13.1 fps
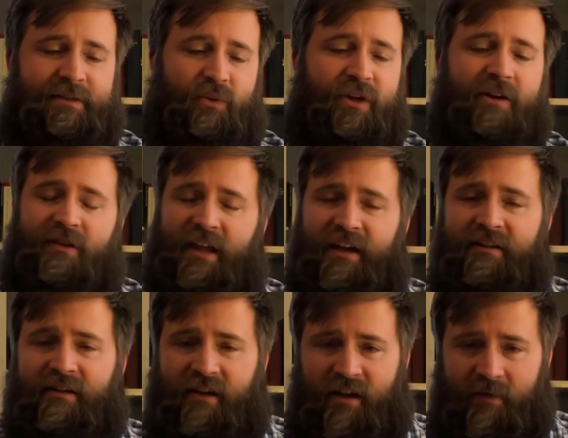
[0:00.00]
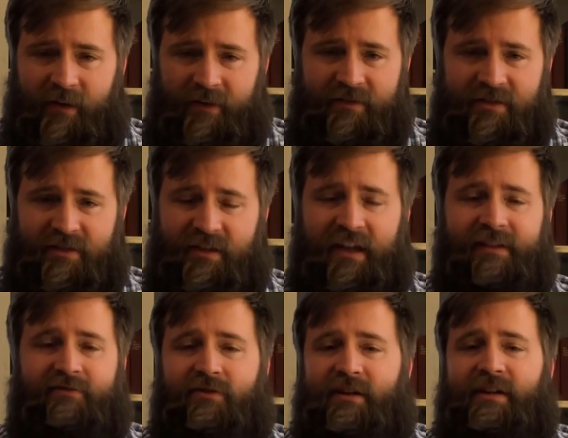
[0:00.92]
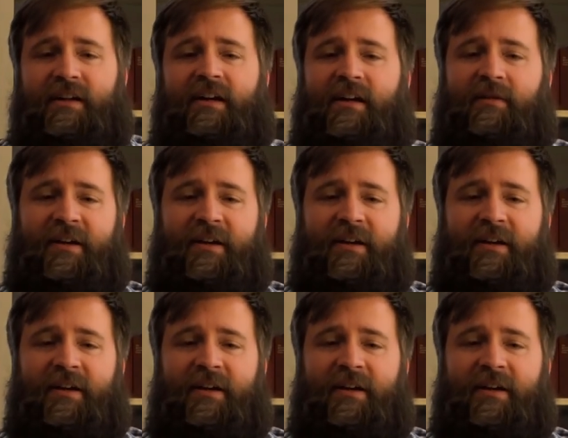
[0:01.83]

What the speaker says: We don't like to talk about slavery